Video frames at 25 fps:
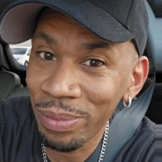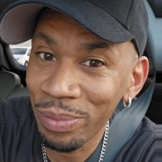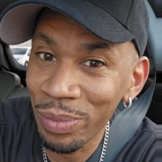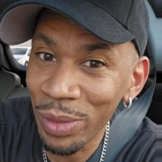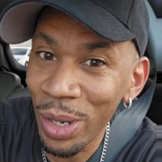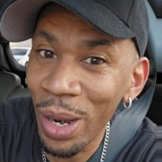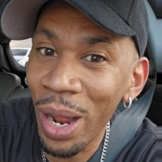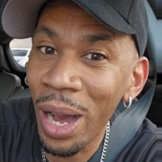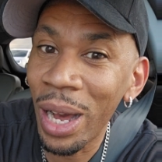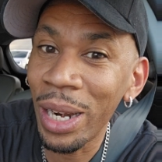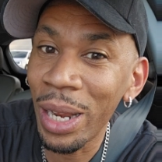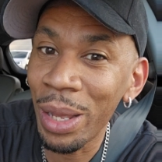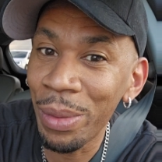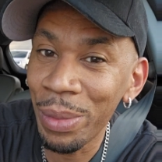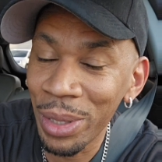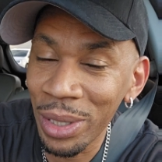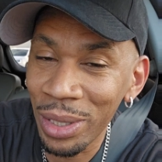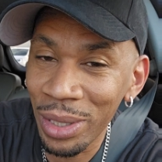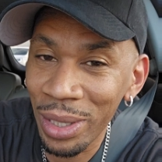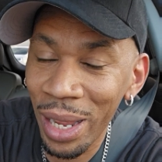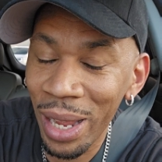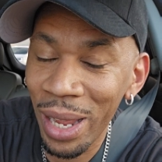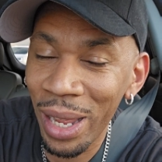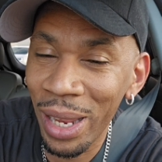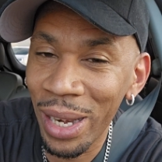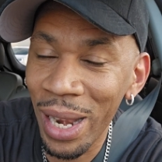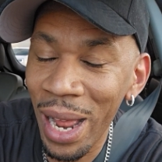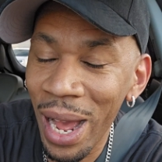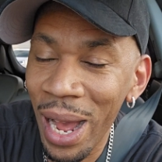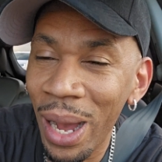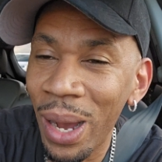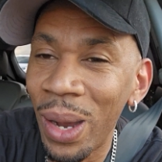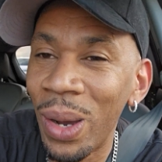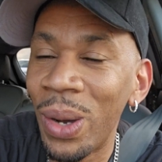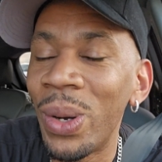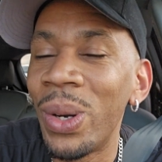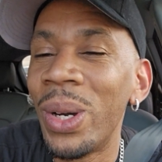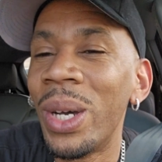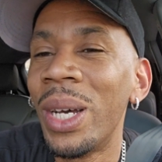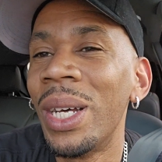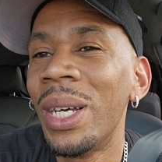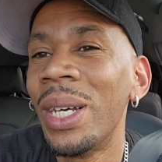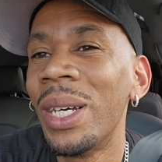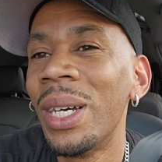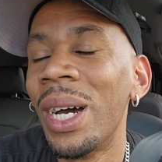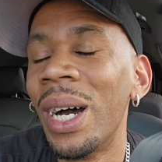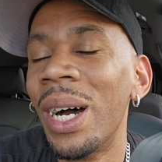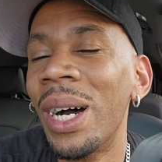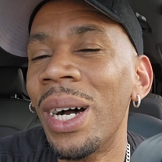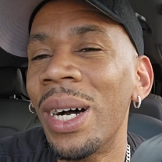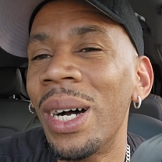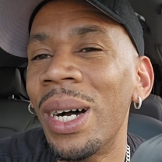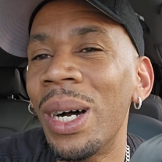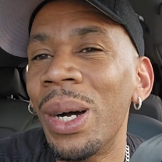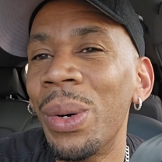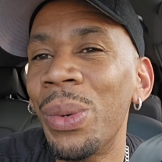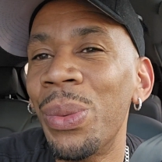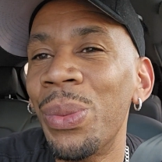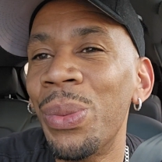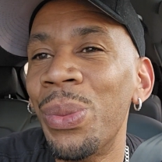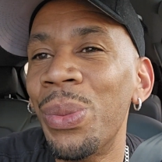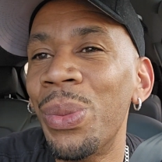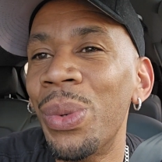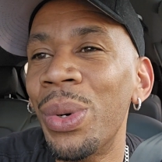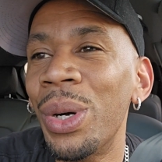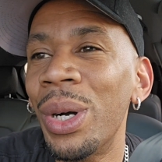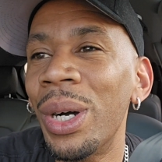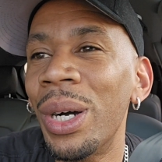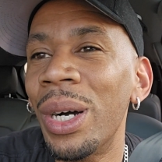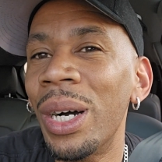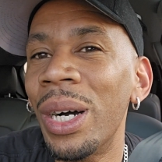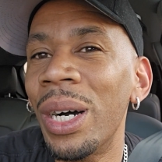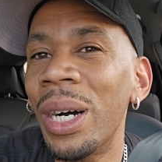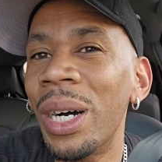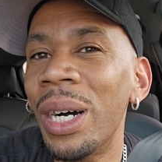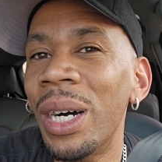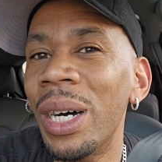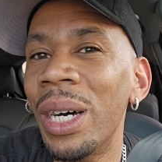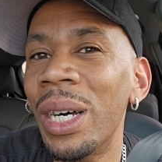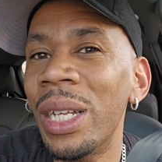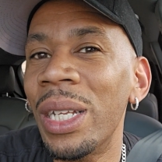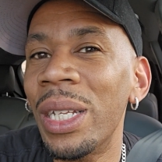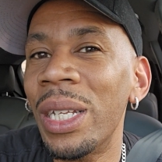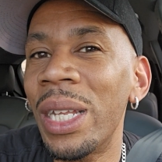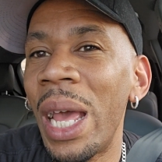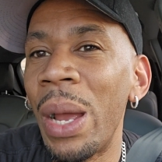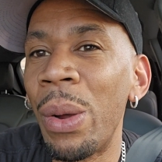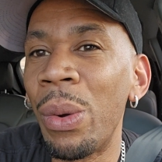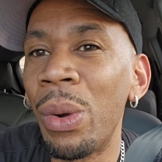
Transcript: You know how they be saying now, they